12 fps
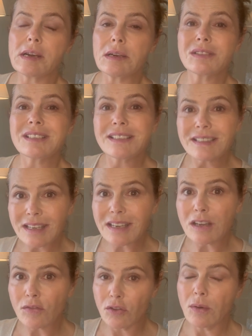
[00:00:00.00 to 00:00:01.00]
hours to
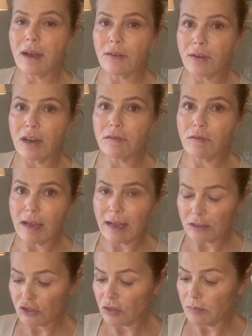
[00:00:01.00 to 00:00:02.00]
see if you have any
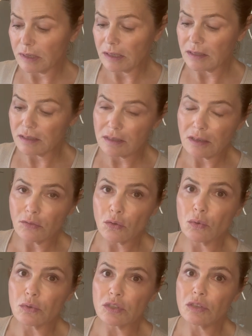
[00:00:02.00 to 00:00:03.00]
reaction, because of
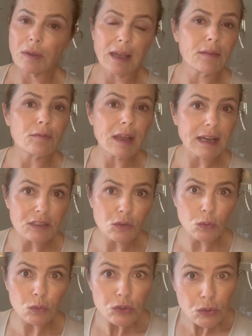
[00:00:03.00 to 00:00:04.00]
course you can react to
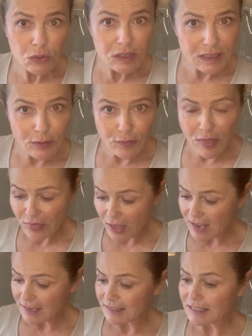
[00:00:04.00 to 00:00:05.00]
all sorts of different
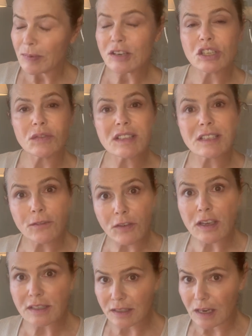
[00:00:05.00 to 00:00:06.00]
things, especially if it's the
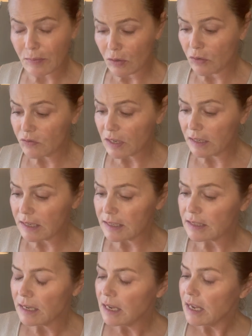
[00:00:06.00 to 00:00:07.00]
first time that you've done it.